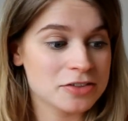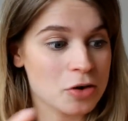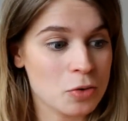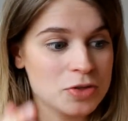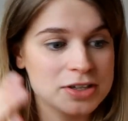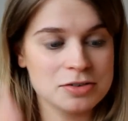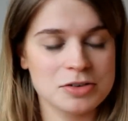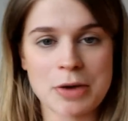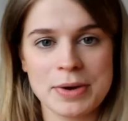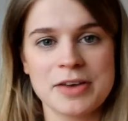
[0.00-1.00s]
all the
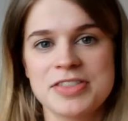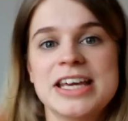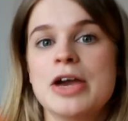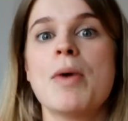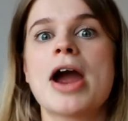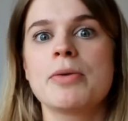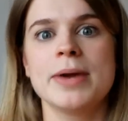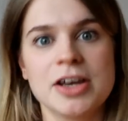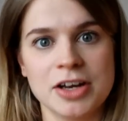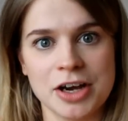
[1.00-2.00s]
going, thinking, where are
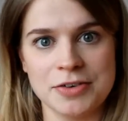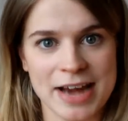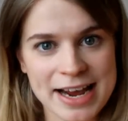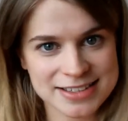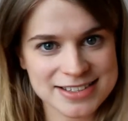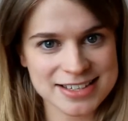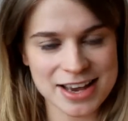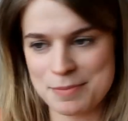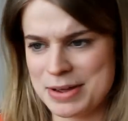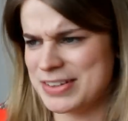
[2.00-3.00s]
we going to go next
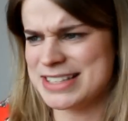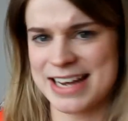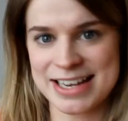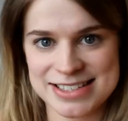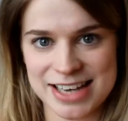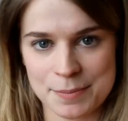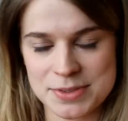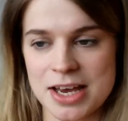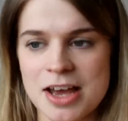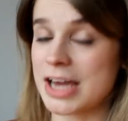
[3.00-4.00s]
in this next chapter?